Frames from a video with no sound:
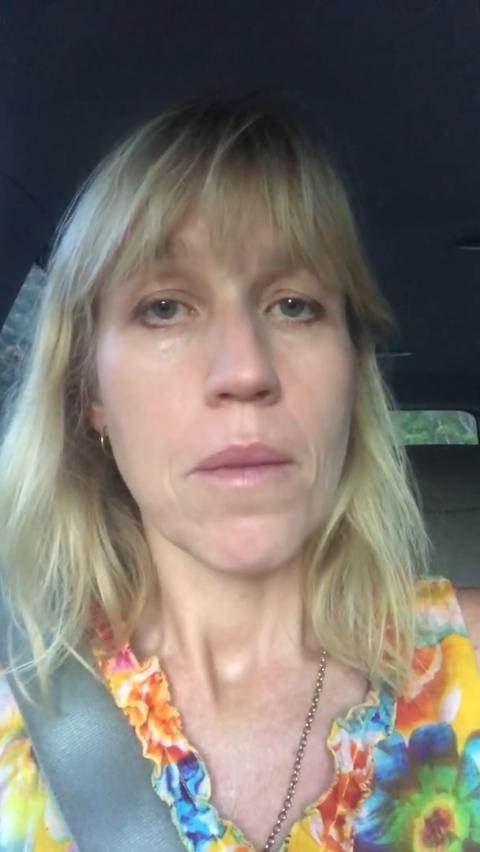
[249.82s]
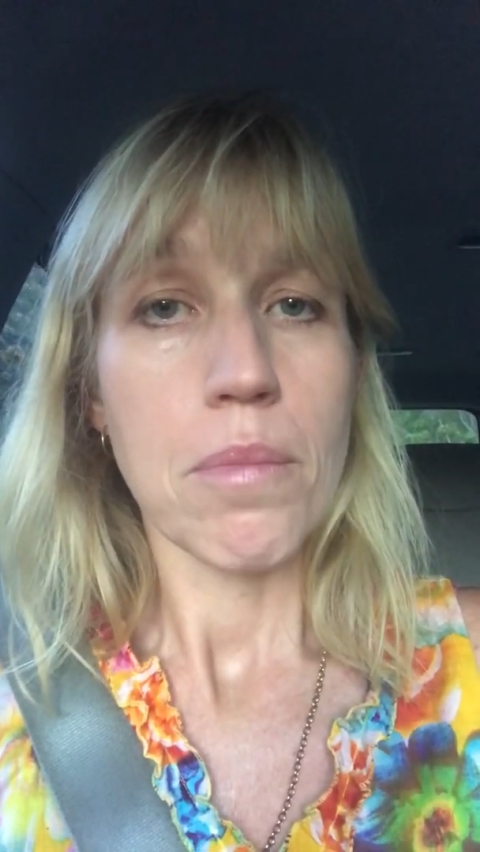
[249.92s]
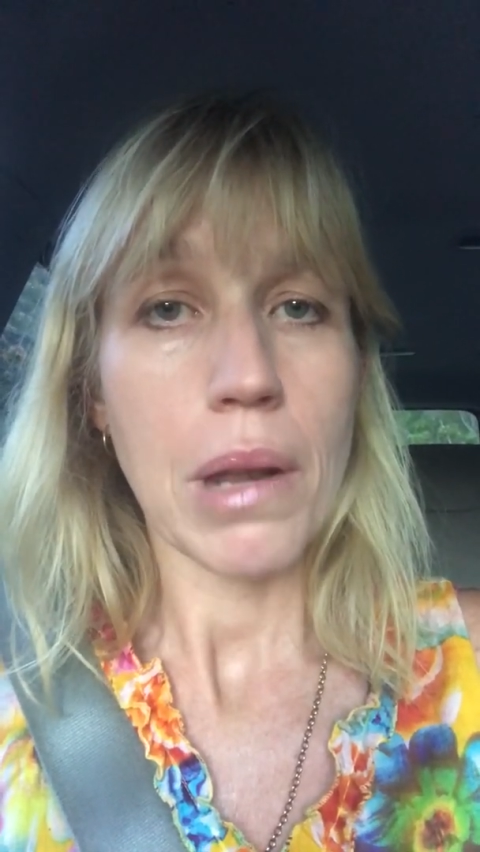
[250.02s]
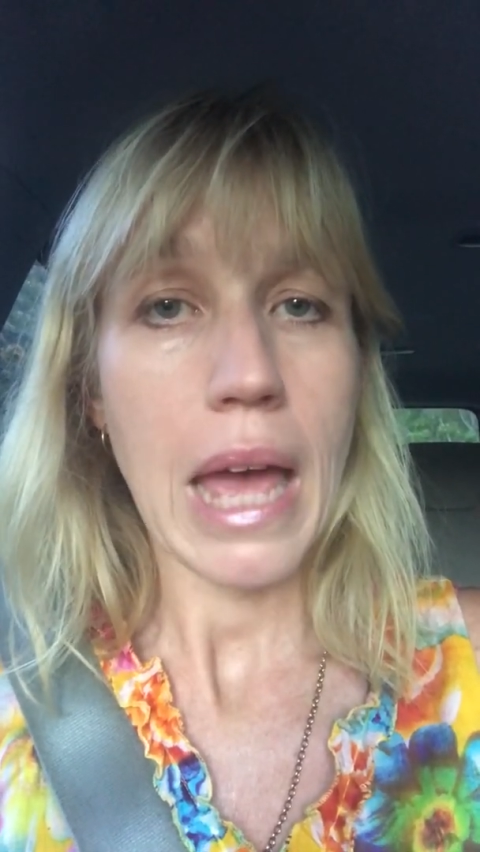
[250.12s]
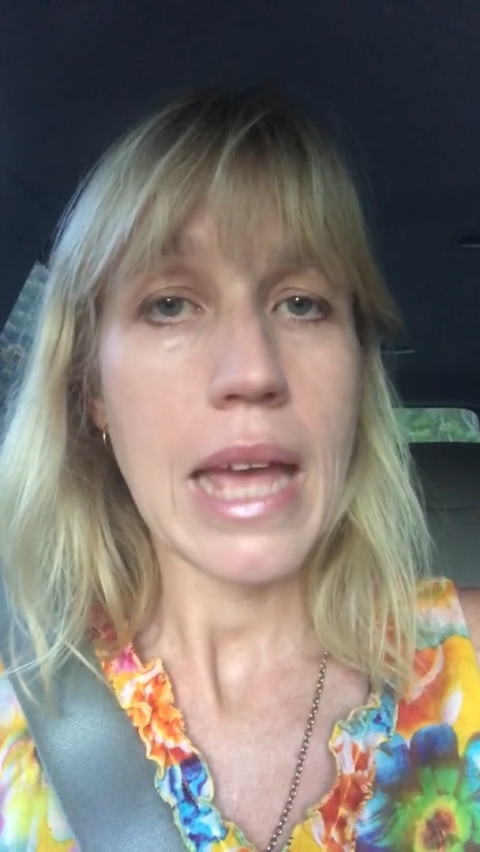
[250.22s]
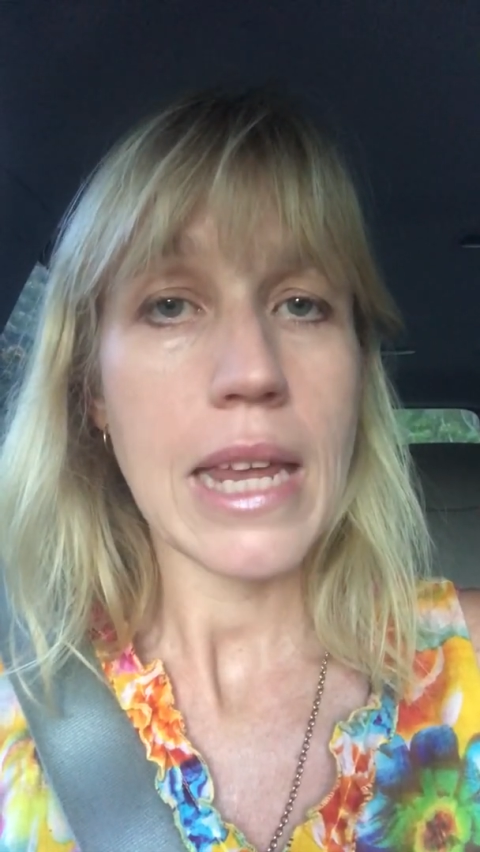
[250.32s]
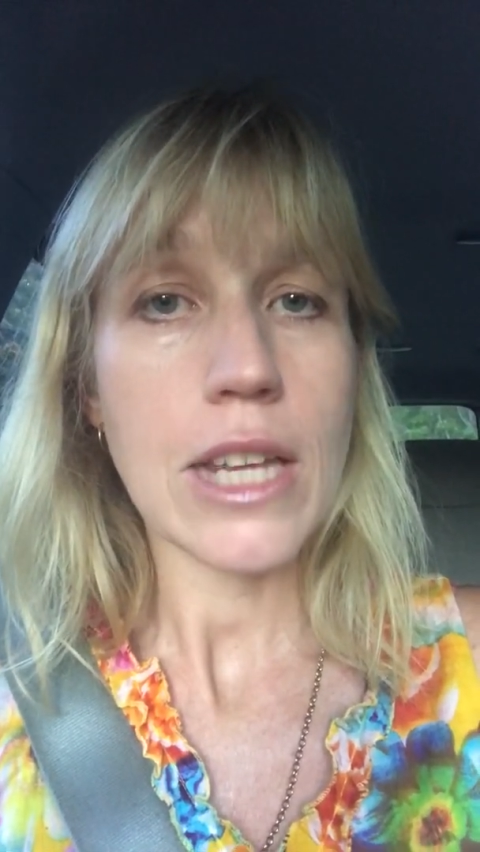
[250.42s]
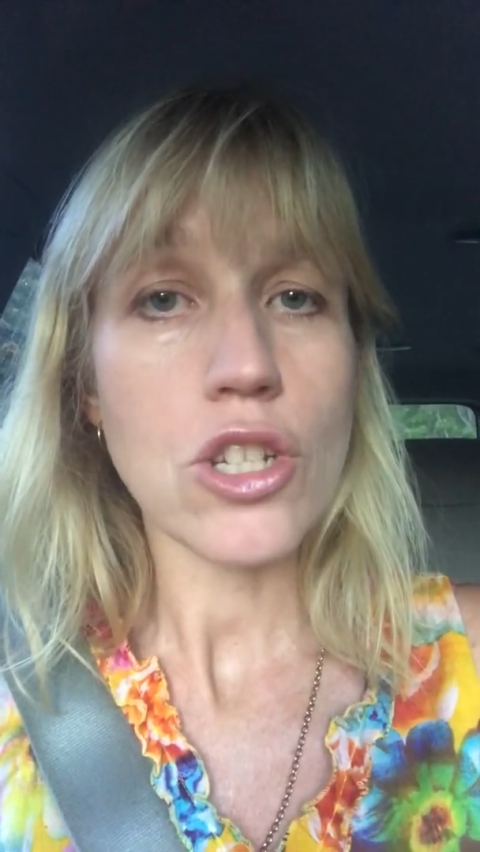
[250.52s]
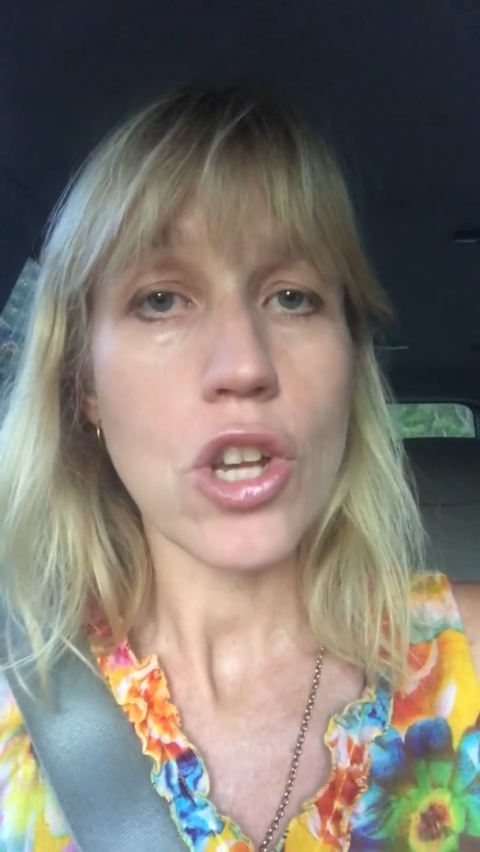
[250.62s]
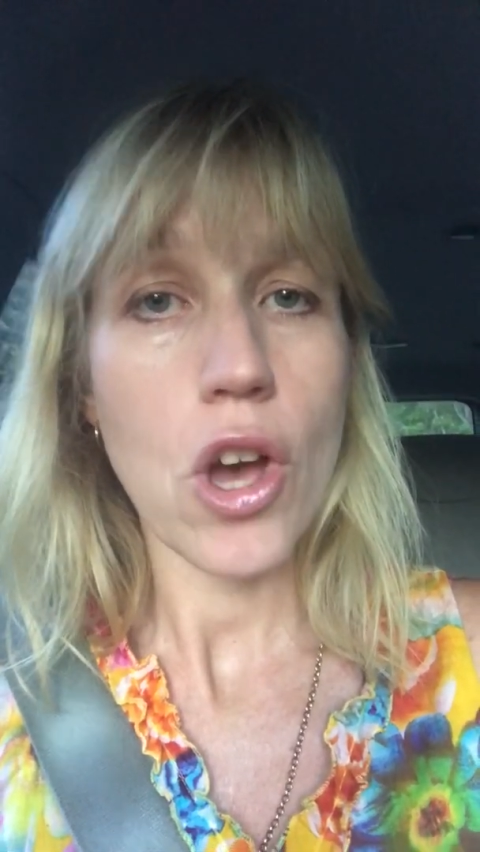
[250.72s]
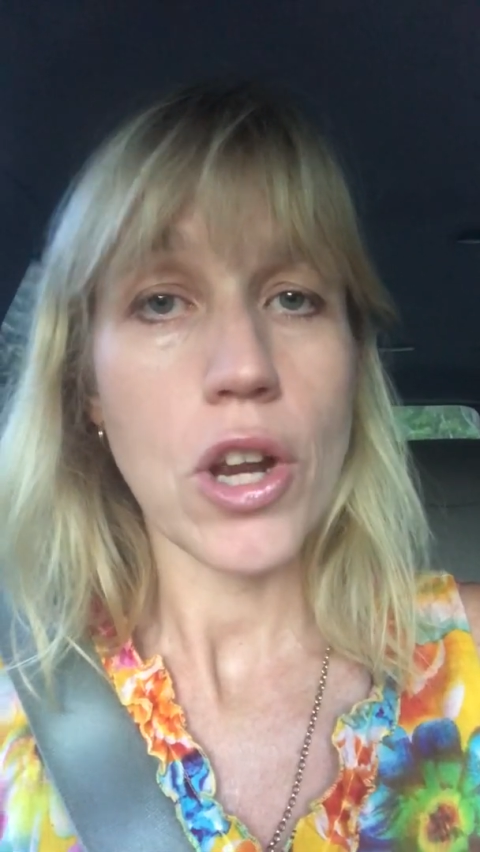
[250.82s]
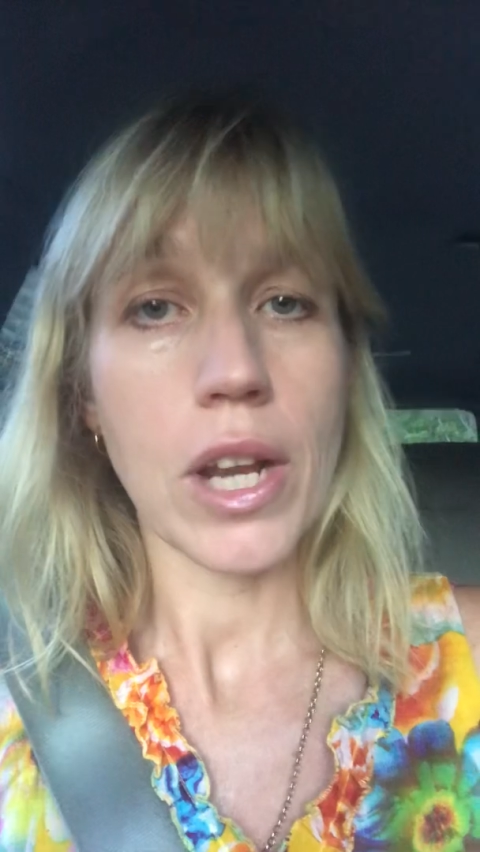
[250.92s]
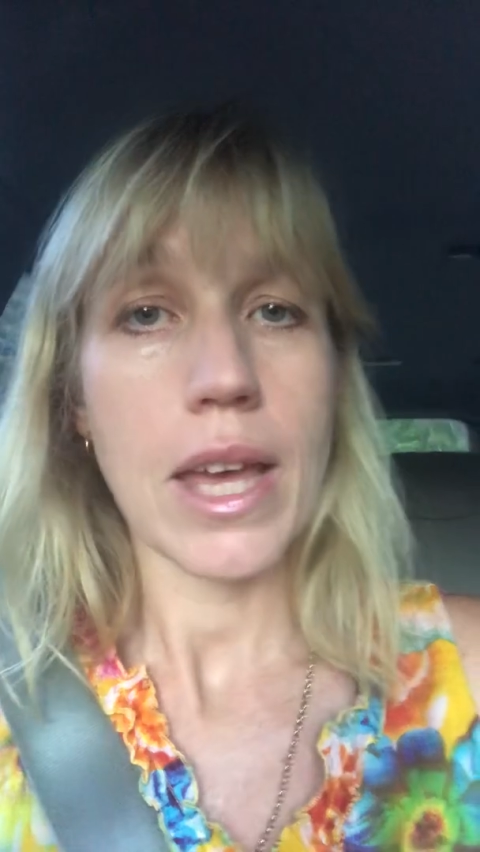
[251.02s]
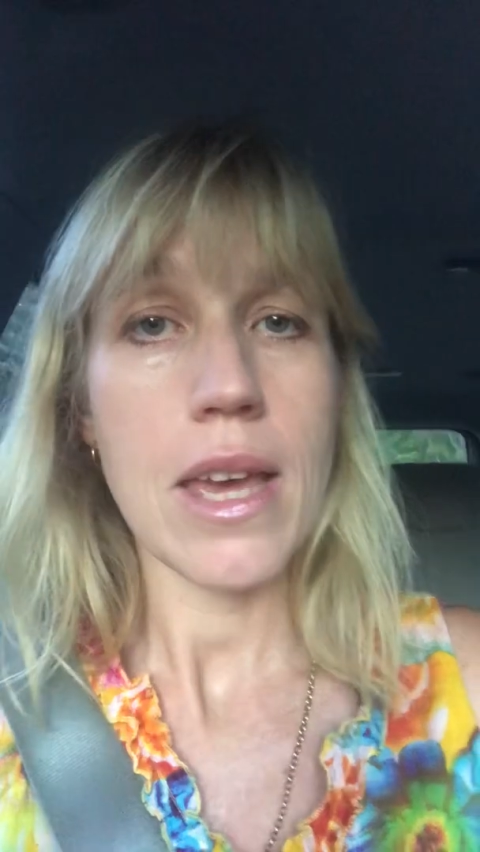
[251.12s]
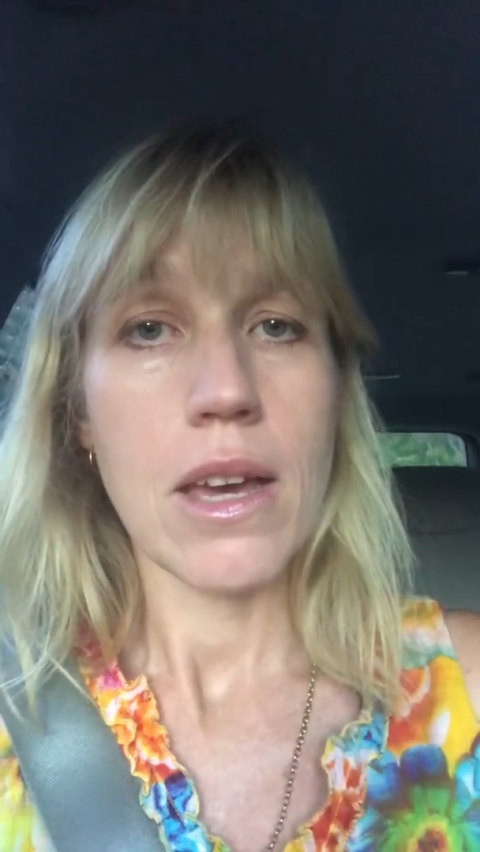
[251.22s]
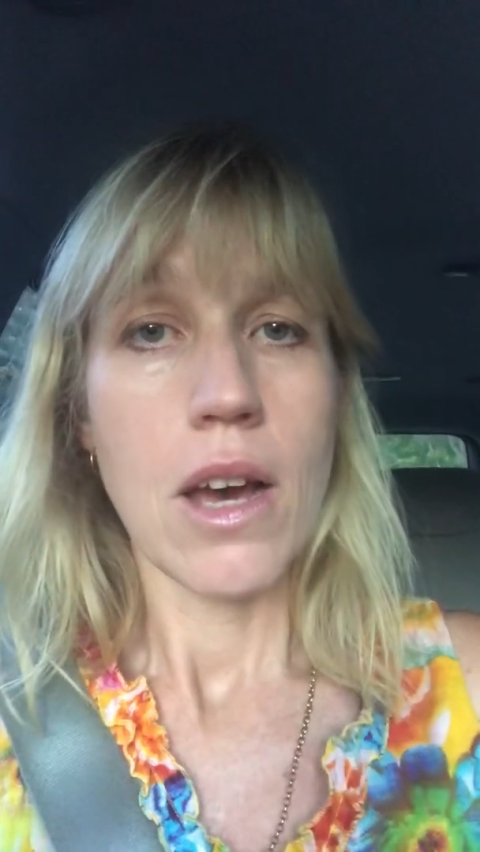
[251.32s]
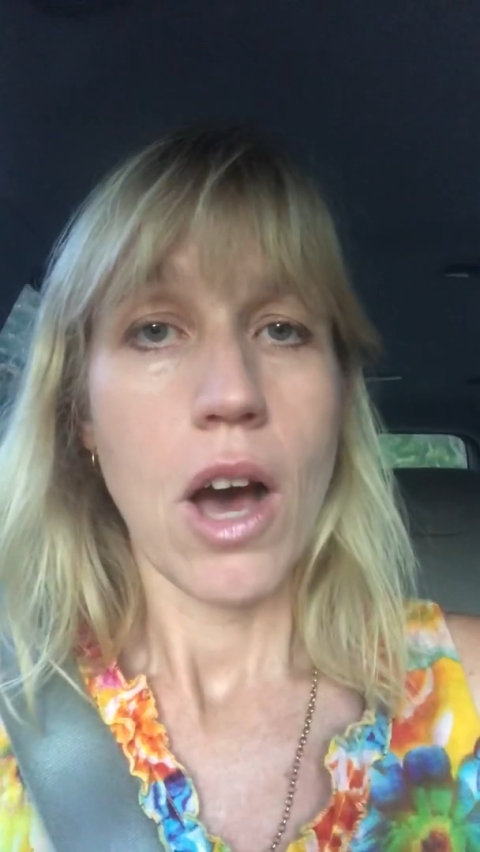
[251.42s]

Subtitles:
plan internally,